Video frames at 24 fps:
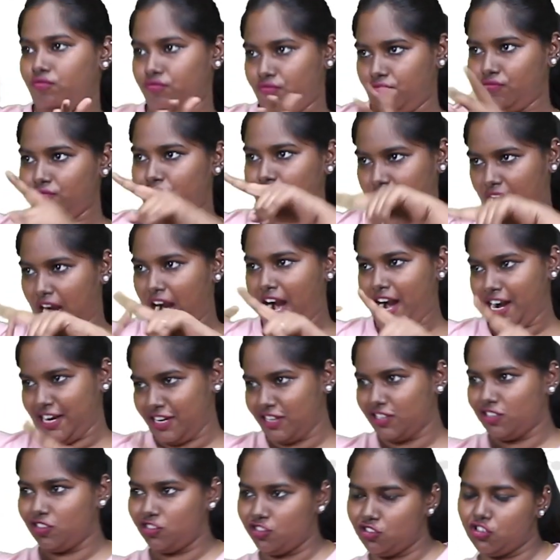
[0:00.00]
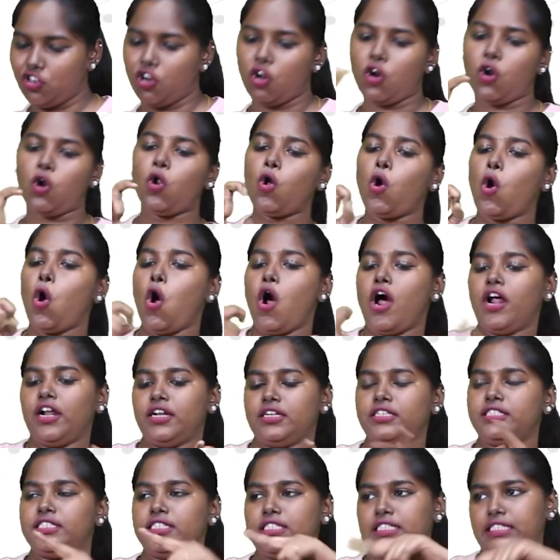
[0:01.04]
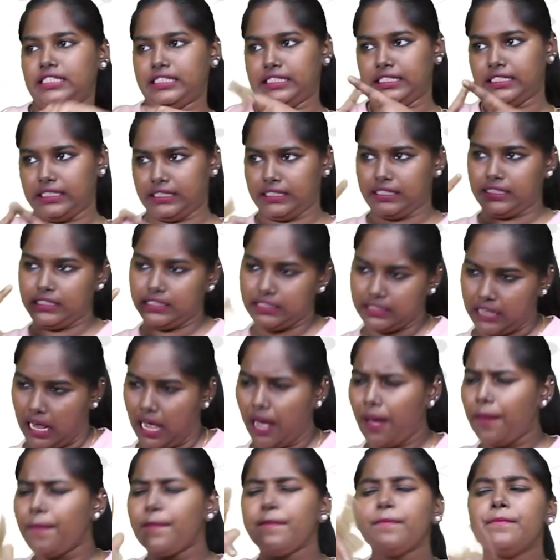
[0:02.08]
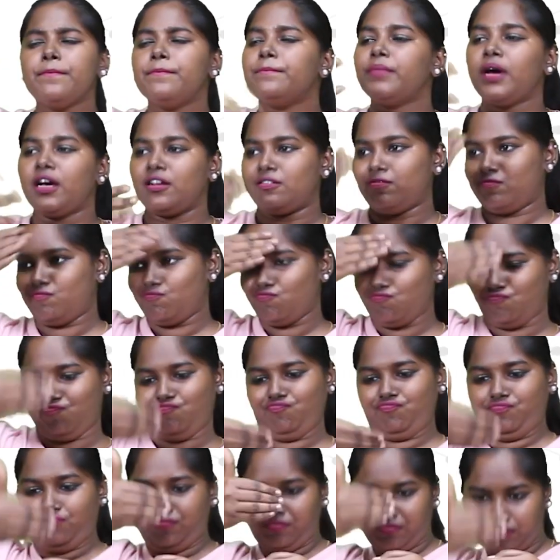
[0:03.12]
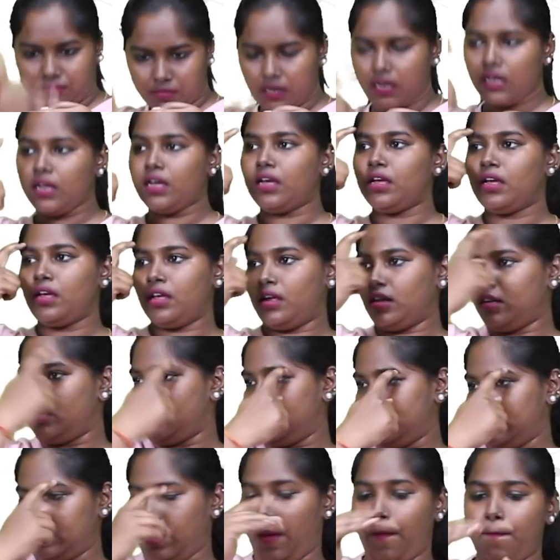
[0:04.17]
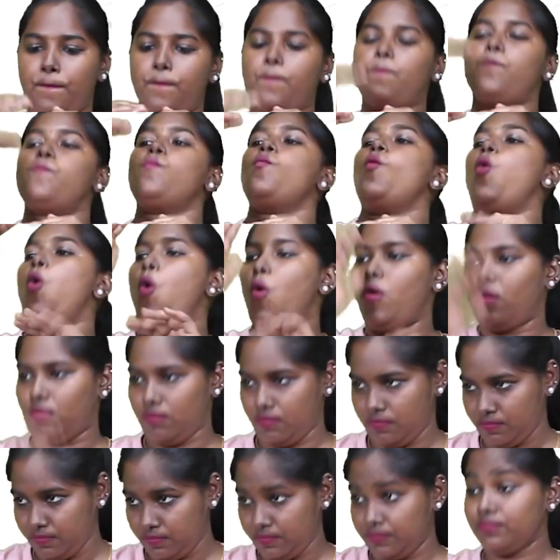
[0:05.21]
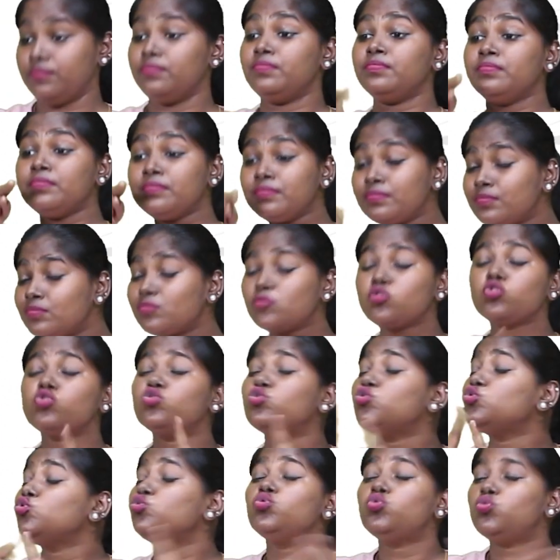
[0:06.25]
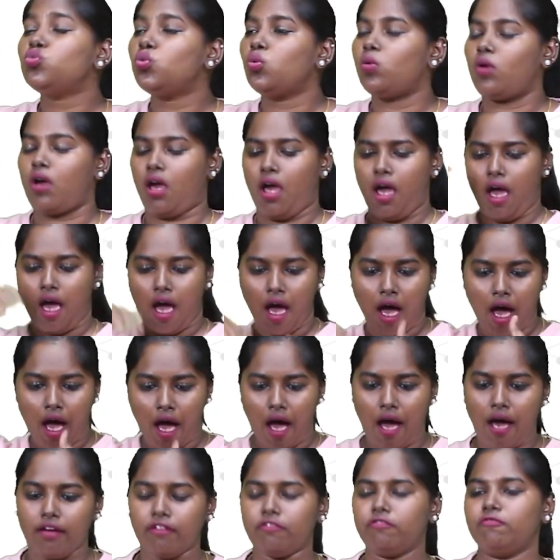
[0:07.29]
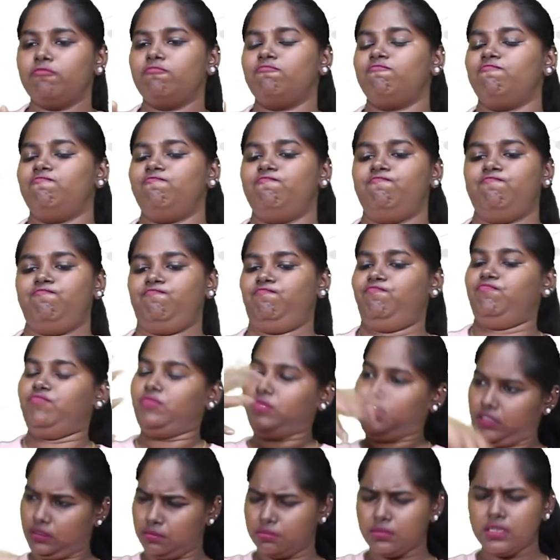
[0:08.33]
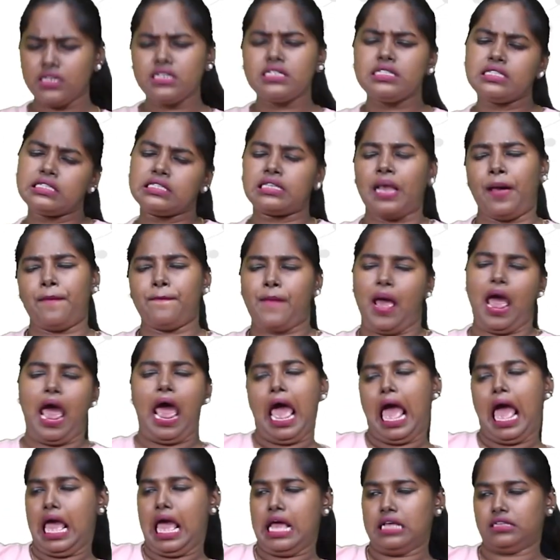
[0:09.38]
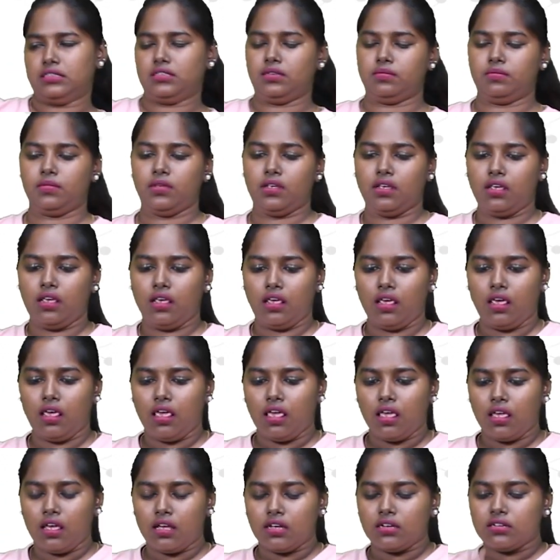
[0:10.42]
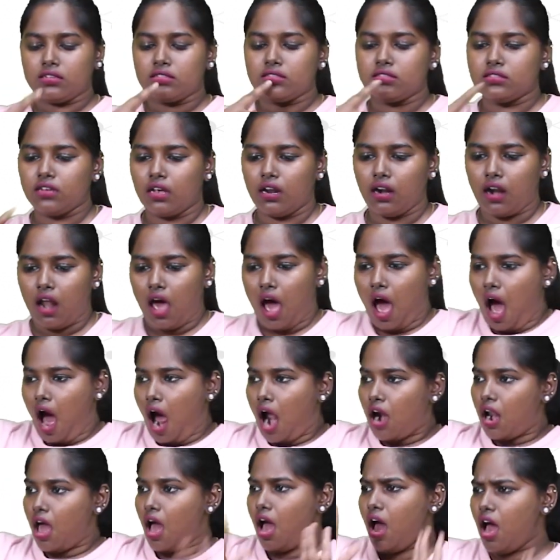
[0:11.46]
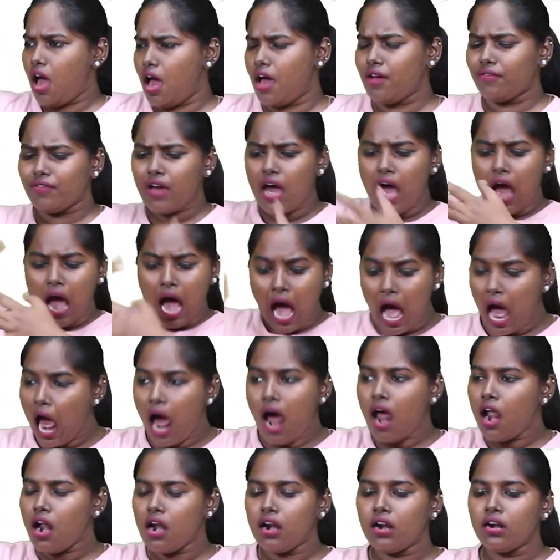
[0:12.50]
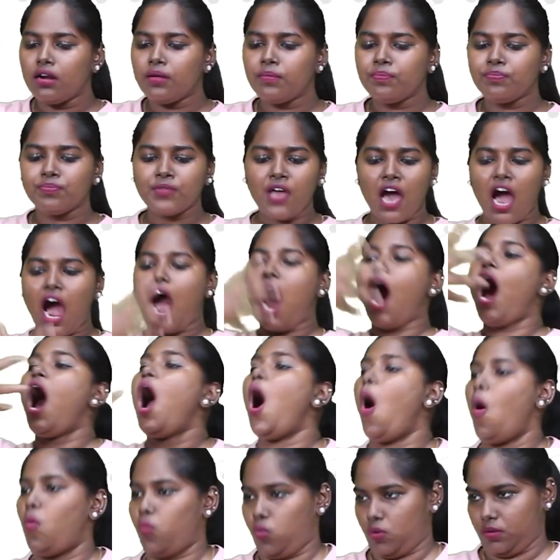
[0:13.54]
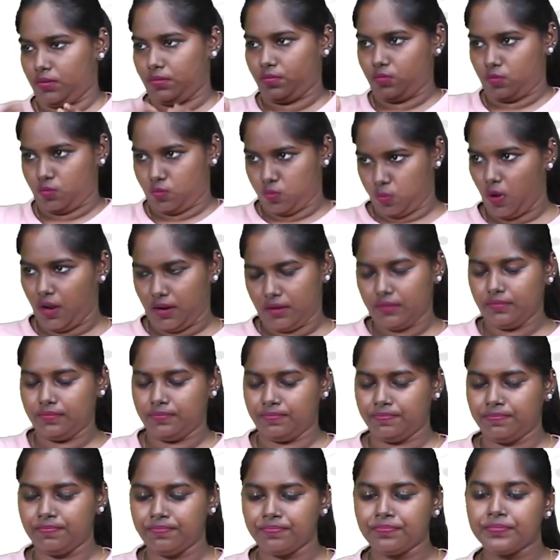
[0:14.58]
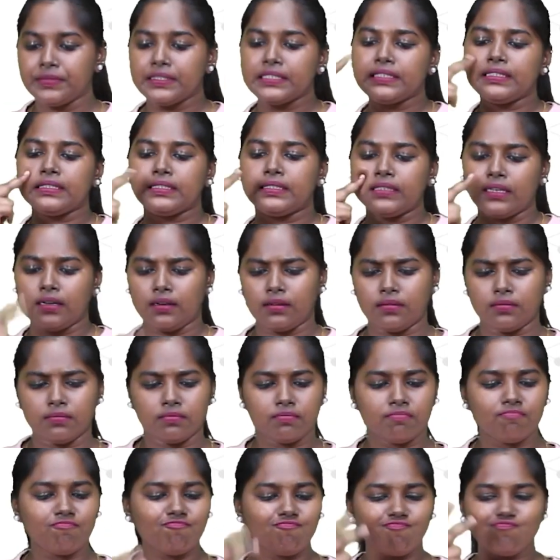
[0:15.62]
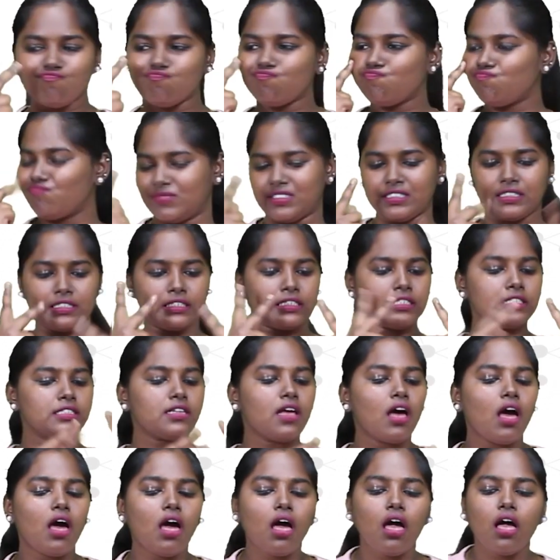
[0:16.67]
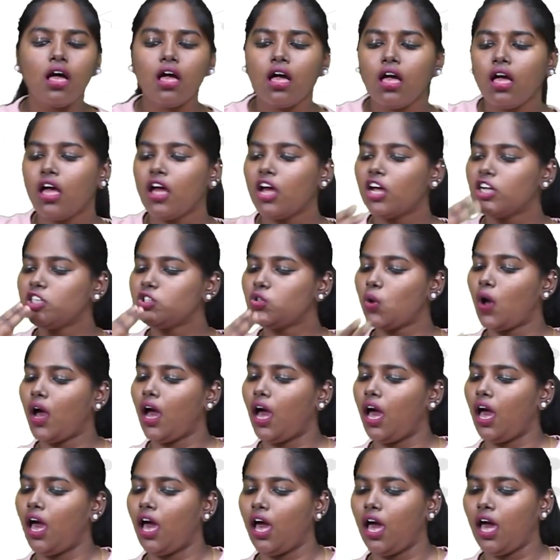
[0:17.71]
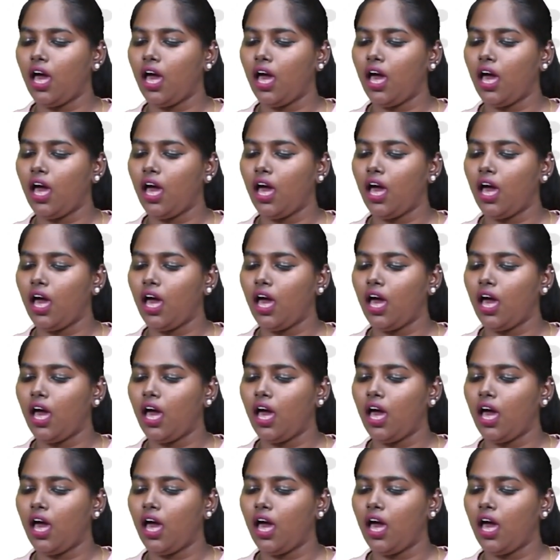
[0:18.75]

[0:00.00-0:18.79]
just behind the forehead and above your eye sockets. This orbitofrontal cortex takes what is happening inside. Let's say tummy says it feels hungry and connects it to what is happening outside your body. So let's say eye saying it sees chocolate.